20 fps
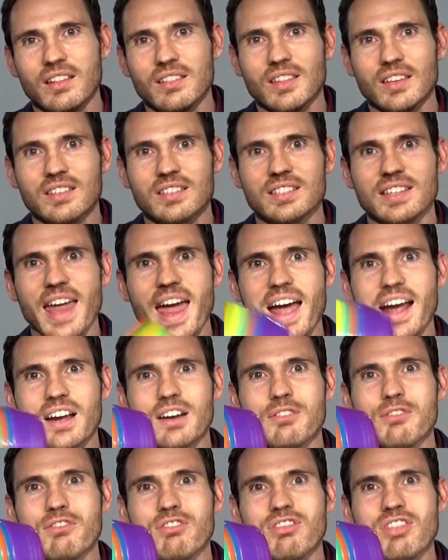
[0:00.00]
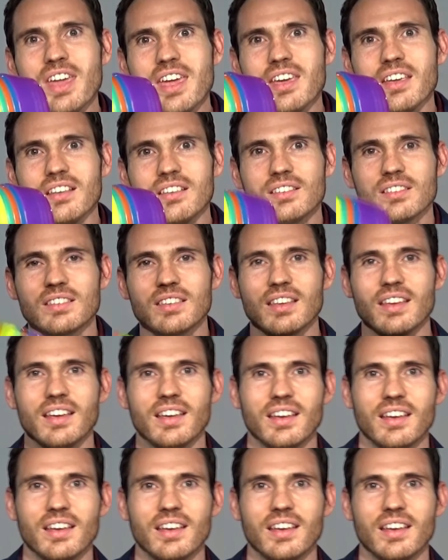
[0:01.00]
the stack of things